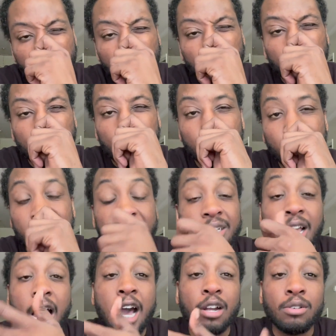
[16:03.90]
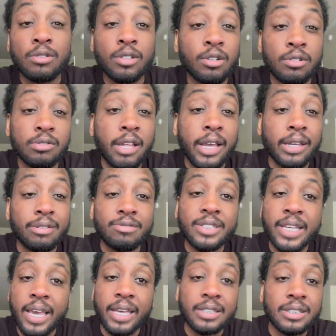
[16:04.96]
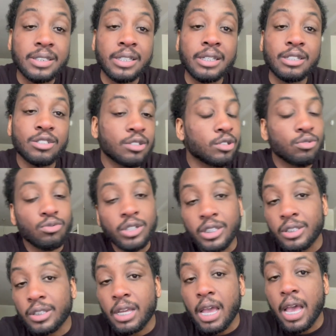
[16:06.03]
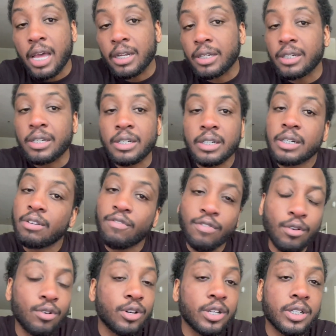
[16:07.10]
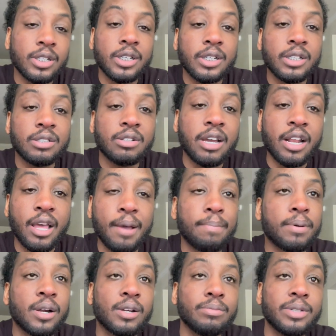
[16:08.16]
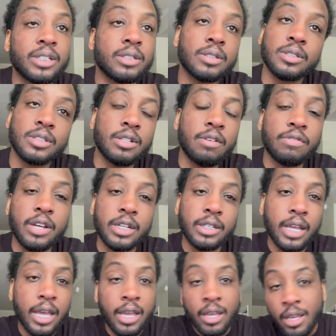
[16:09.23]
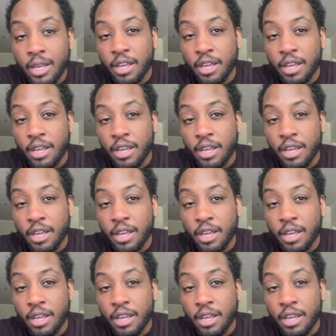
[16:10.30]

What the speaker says: pretty much, like, I don't know, like, in Texas or Louisiana or Florida, you gotta have permits and stuff like that.